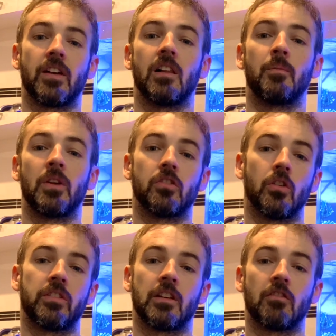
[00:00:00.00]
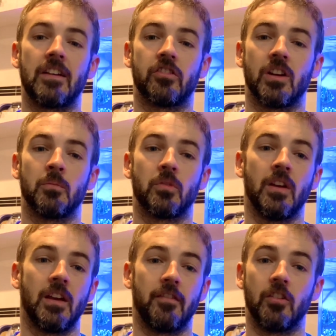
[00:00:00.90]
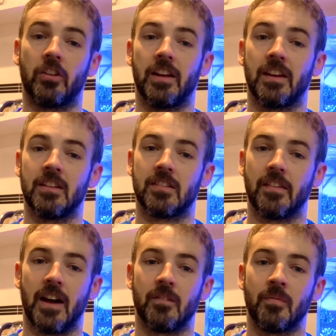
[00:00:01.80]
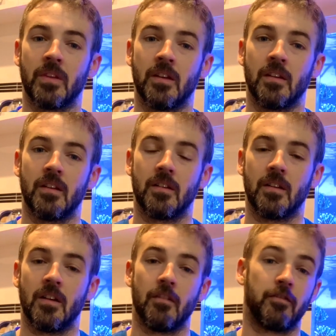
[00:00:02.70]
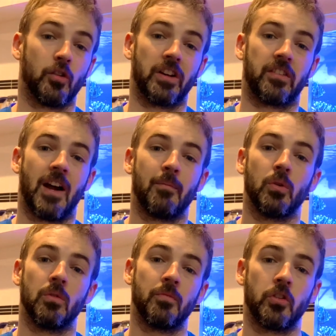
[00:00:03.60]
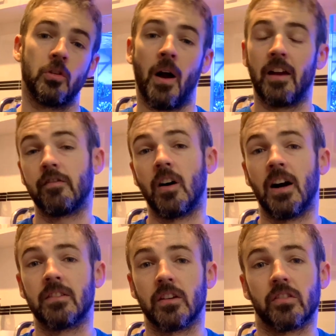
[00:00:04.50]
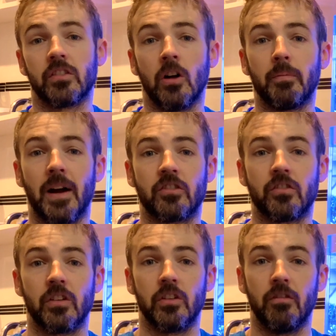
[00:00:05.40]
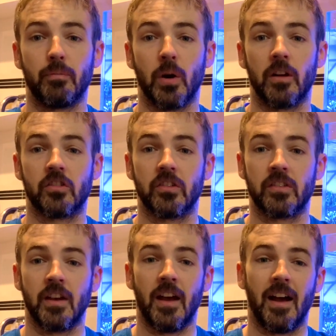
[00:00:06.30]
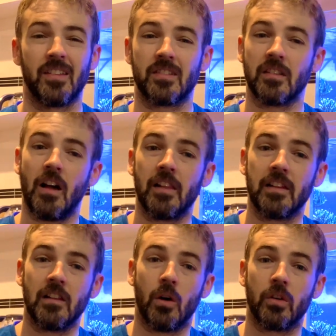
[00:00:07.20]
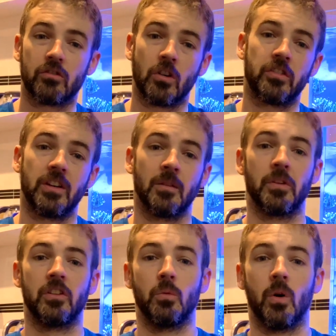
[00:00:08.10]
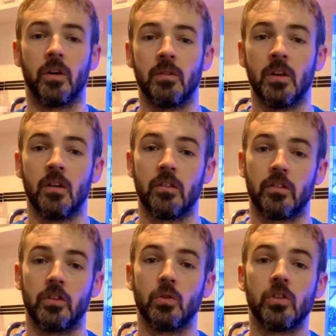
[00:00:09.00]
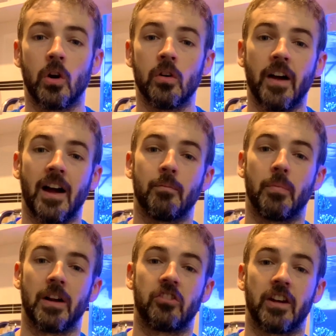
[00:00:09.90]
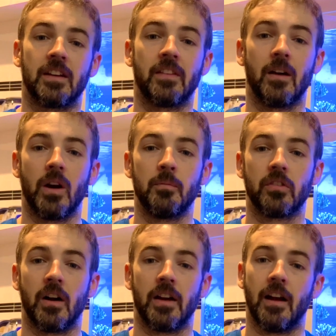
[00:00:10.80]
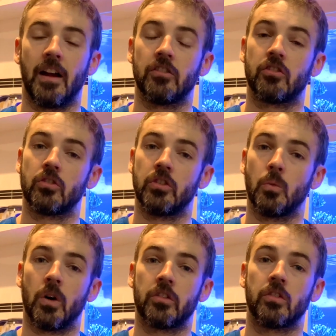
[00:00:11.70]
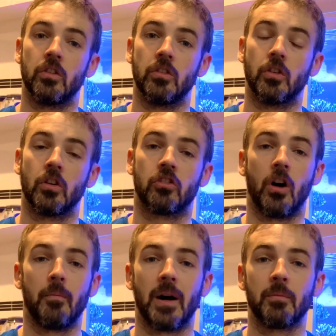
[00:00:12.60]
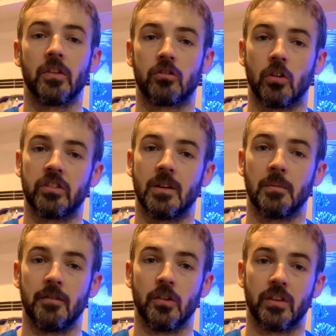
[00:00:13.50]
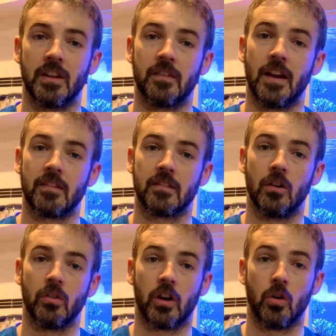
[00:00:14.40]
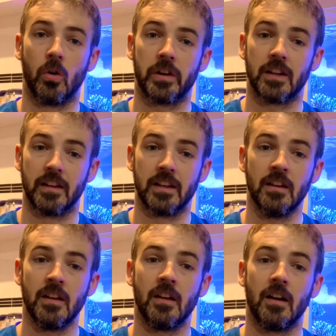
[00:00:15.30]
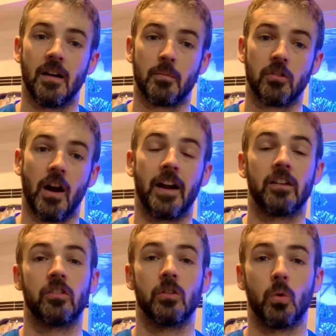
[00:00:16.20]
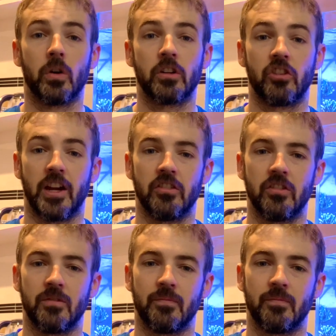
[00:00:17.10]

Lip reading: element dosing regimes if you're getting into that. For example, you might find that a salt batch that you've purchased has slightly lower strontium than you want. So you'll know that by checking their website, and should you want to, you could top up the strontium levels in that salt accordingly prior to your water change,